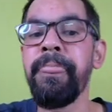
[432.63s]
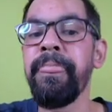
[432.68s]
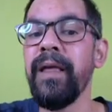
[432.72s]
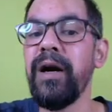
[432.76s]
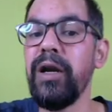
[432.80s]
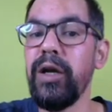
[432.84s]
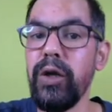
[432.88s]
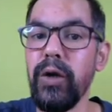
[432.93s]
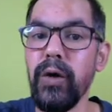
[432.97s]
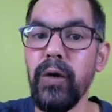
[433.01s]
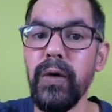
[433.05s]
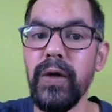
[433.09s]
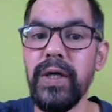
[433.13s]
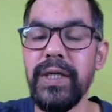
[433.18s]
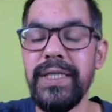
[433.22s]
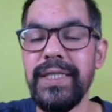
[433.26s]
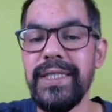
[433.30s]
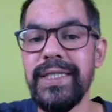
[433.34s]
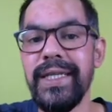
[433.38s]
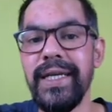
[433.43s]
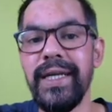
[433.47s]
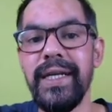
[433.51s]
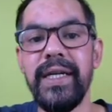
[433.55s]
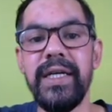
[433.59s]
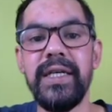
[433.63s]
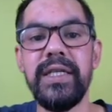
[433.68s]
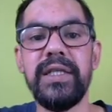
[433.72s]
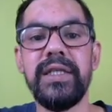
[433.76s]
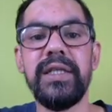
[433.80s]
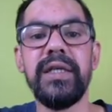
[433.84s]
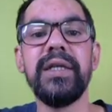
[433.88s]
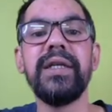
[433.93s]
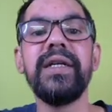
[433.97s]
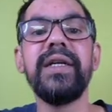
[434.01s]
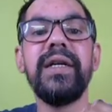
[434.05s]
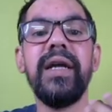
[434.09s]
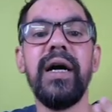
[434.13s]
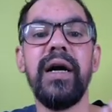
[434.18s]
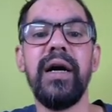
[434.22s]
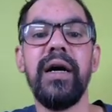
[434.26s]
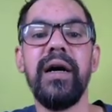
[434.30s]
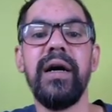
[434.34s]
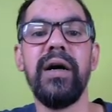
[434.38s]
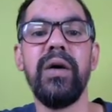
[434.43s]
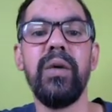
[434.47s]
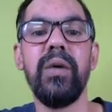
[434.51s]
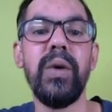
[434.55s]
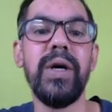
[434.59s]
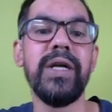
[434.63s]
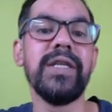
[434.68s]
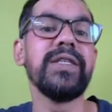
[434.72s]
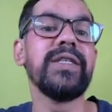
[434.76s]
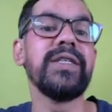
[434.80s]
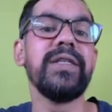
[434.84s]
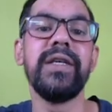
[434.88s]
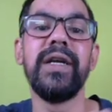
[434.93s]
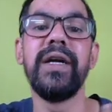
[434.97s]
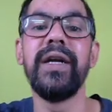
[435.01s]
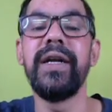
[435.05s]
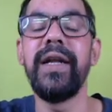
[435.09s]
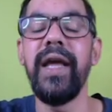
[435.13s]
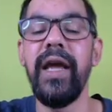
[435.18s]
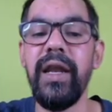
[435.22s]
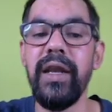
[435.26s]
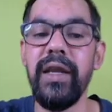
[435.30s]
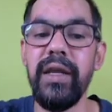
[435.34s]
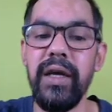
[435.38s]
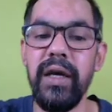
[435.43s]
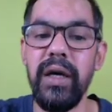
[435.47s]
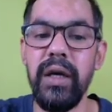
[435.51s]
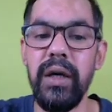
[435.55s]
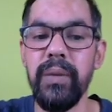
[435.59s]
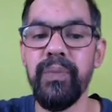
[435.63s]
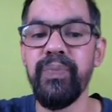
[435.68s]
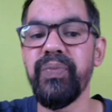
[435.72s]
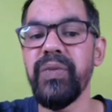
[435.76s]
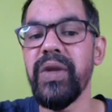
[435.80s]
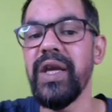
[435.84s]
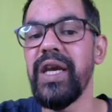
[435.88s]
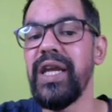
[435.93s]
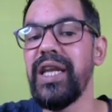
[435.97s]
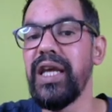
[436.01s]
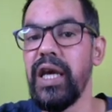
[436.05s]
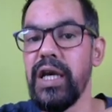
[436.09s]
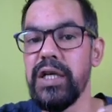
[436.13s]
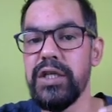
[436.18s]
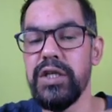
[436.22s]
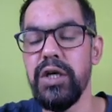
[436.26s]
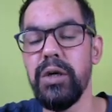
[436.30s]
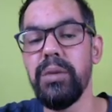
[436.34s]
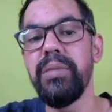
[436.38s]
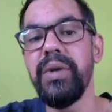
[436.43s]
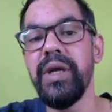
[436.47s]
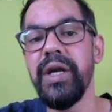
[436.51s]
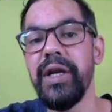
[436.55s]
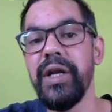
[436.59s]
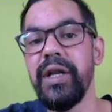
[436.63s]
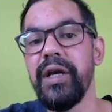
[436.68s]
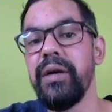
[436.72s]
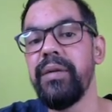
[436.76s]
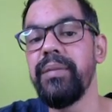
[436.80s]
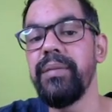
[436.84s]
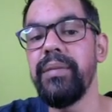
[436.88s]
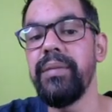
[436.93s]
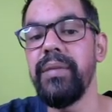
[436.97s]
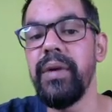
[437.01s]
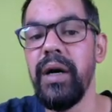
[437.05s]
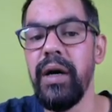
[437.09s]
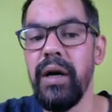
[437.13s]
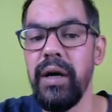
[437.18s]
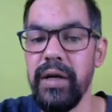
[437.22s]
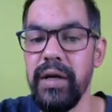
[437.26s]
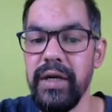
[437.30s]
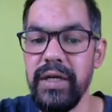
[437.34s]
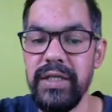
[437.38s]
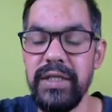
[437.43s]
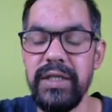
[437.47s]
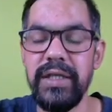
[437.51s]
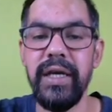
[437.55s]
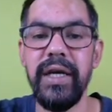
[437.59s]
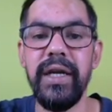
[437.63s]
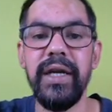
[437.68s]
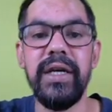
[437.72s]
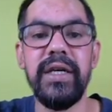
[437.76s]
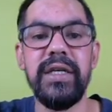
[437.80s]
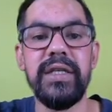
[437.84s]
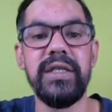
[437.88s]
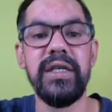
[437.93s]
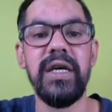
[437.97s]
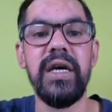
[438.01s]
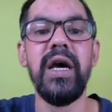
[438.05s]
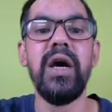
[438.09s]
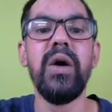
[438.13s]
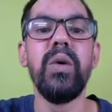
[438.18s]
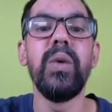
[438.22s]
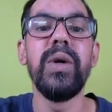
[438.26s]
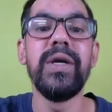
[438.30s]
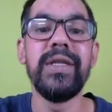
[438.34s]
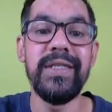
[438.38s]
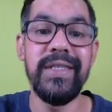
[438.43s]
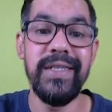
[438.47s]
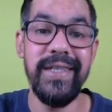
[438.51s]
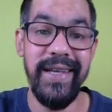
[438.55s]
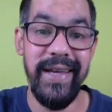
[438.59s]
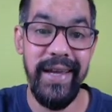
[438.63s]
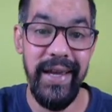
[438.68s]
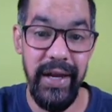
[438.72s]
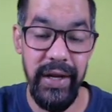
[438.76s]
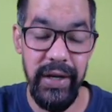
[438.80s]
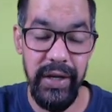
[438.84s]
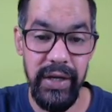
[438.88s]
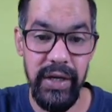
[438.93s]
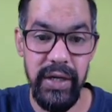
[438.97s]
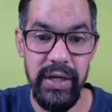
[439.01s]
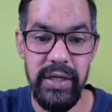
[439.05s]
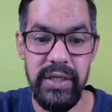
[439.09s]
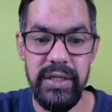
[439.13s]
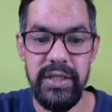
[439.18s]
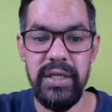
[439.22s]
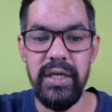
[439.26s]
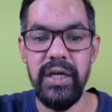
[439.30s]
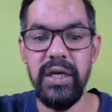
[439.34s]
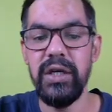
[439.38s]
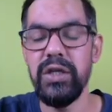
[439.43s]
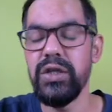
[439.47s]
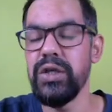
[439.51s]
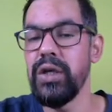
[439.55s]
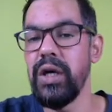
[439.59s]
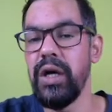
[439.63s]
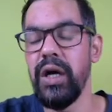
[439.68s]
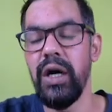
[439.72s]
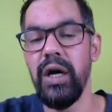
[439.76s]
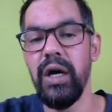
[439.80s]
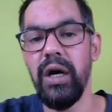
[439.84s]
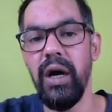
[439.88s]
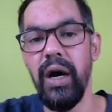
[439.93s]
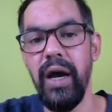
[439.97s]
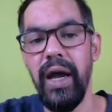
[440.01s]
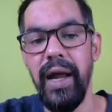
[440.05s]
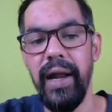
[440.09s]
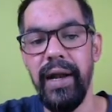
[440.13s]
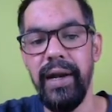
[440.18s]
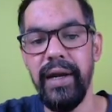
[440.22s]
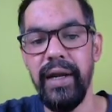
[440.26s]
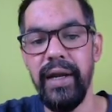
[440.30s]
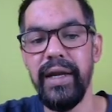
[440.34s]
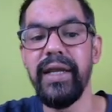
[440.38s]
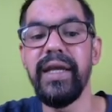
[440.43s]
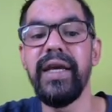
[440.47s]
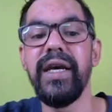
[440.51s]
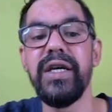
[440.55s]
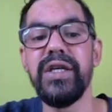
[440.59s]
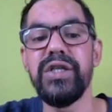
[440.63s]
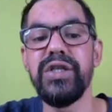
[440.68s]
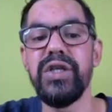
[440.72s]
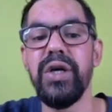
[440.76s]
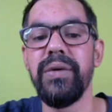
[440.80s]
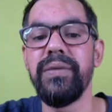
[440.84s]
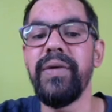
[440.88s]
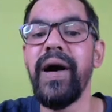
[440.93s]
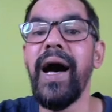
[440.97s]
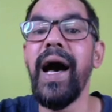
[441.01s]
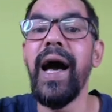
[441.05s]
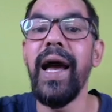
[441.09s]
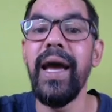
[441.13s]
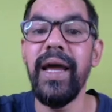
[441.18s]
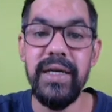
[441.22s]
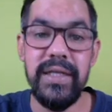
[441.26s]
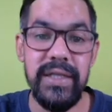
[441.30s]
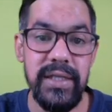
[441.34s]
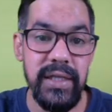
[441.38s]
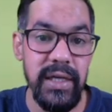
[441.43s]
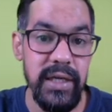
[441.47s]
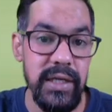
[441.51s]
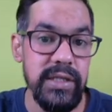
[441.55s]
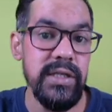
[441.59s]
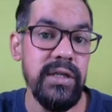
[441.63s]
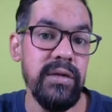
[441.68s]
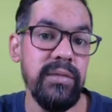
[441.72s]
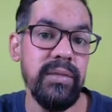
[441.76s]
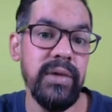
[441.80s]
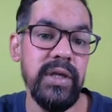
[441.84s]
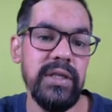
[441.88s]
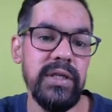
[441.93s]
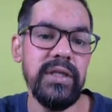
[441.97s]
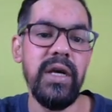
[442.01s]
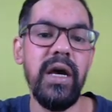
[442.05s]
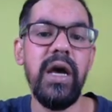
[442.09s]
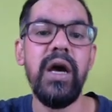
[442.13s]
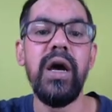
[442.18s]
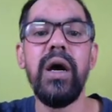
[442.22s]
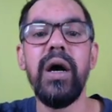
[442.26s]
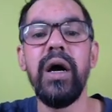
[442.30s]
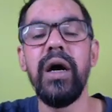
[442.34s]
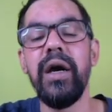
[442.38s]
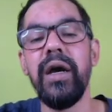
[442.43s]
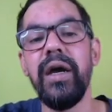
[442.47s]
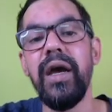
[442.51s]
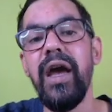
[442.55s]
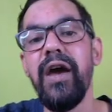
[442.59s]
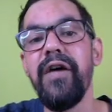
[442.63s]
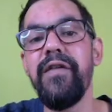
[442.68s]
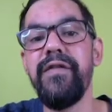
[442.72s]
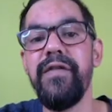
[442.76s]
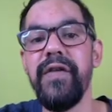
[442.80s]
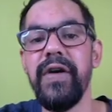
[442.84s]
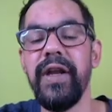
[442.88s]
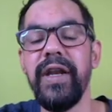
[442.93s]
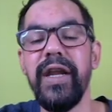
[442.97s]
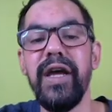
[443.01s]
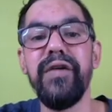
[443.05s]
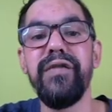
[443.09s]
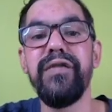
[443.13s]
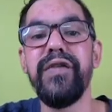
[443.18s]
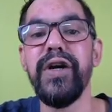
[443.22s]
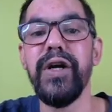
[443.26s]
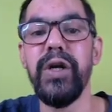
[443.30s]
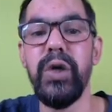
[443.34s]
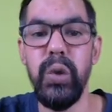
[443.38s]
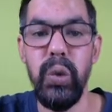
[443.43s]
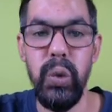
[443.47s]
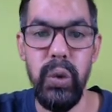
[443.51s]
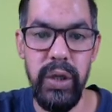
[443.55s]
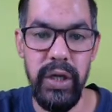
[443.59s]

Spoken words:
low risk, it is once in a 10 year. In case of medium risk, it is once in a 8 years. And in case of high risk customers, in every 2